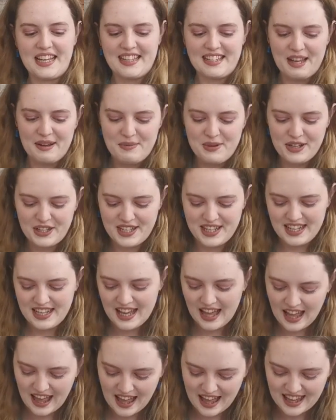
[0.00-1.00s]
things I'm
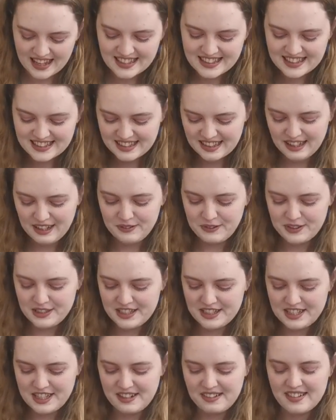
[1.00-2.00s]
looking at that I
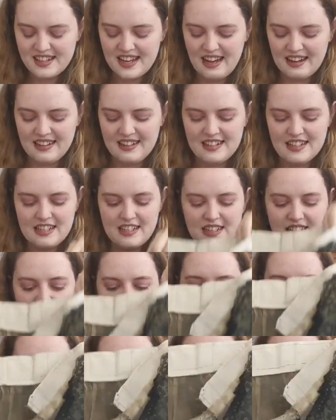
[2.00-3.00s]
want to go down into,
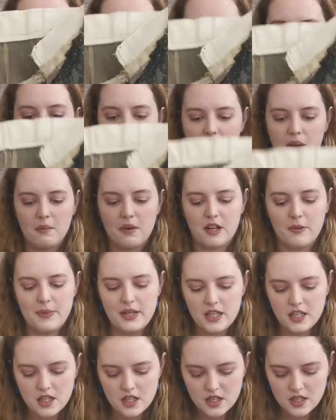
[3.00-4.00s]
and I'm
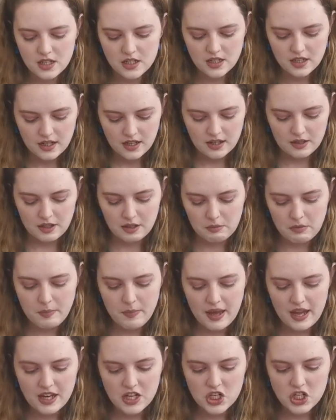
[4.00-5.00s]
going to be good, I'm going
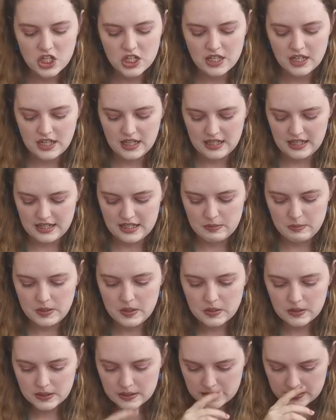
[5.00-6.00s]
to be patient, and let's
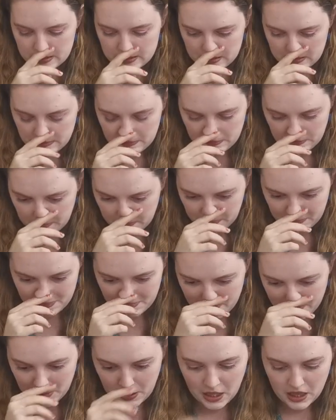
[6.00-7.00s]
be honest,
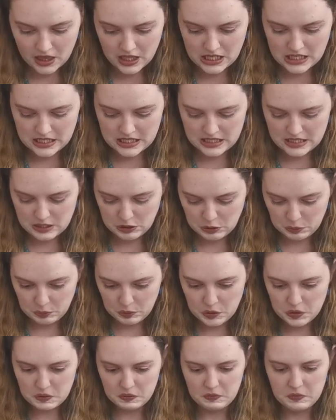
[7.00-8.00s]
this is still
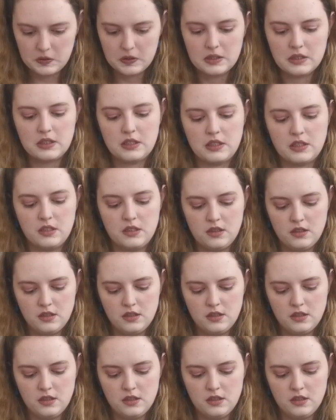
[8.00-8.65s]
beautiful.